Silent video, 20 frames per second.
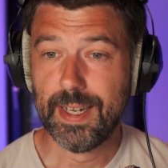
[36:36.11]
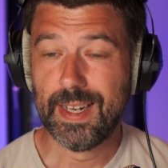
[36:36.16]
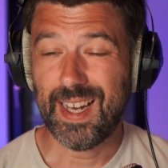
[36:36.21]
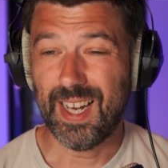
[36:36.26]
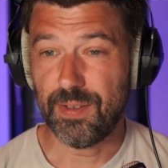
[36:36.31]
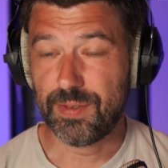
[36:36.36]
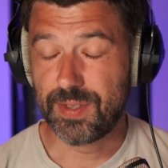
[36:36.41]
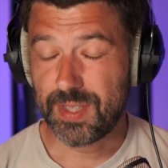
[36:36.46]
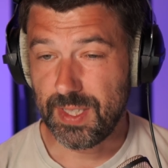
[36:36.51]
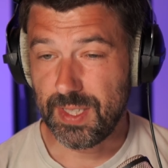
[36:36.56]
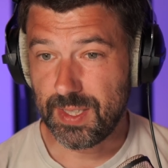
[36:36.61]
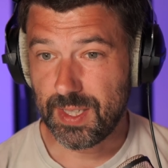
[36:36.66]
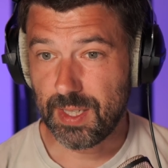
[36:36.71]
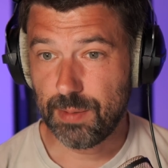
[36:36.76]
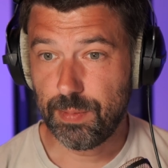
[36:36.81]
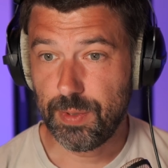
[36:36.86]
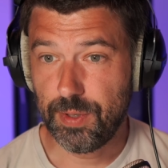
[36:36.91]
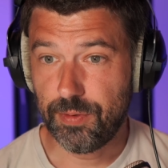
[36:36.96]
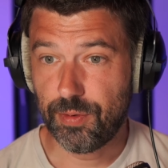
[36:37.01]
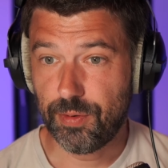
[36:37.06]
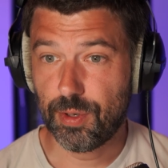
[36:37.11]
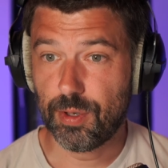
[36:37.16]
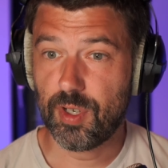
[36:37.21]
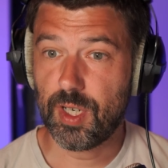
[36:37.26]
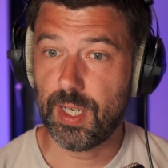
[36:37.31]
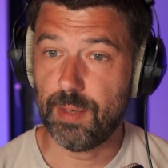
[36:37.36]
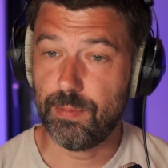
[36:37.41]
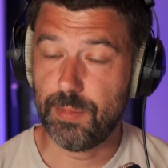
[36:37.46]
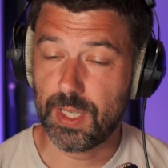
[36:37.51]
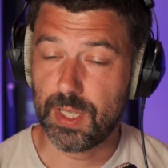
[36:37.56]
I've seen that
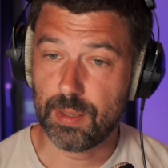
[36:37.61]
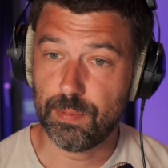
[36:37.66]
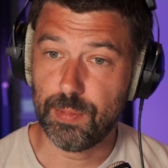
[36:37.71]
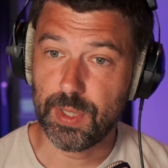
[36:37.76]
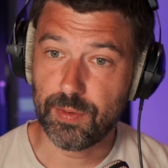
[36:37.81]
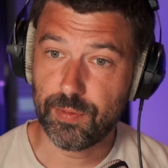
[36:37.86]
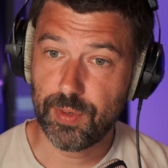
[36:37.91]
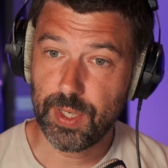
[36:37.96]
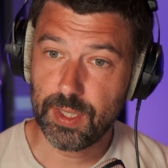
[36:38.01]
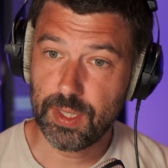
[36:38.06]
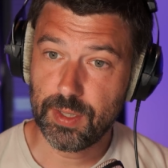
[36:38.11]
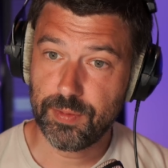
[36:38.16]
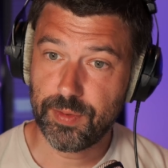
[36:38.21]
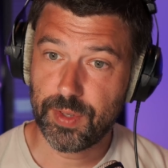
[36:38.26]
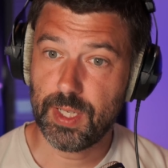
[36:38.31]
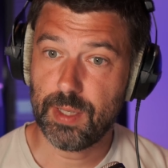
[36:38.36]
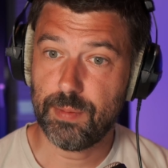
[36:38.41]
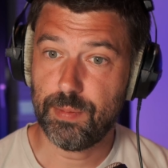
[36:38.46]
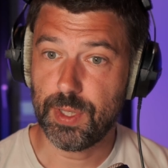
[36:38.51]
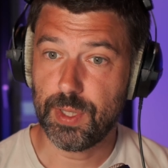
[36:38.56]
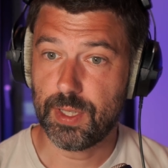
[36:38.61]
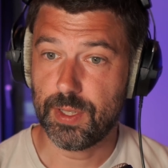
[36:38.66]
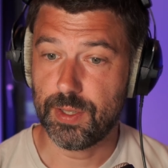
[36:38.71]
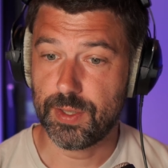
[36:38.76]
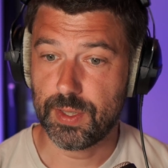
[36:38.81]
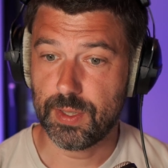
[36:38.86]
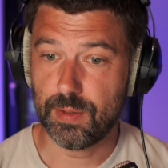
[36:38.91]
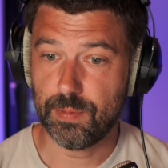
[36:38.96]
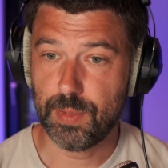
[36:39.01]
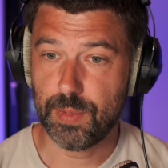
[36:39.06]
before. I'm not a big fan of that because
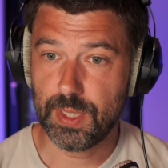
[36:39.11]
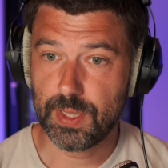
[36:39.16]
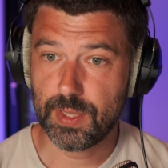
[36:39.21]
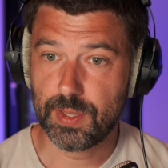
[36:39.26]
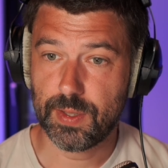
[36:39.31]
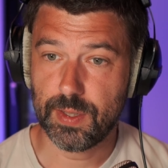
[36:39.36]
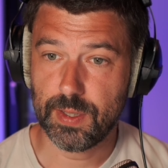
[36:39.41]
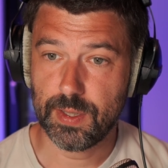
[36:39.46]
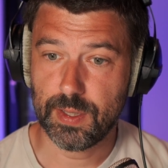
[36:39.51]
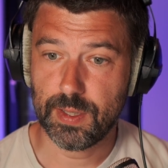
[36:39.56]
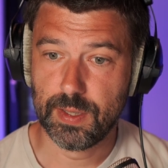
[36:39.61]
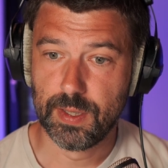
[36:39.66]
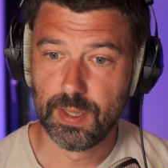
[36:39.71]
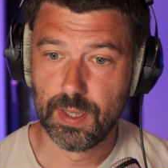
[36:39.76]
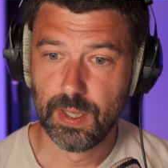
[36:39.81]
it makes the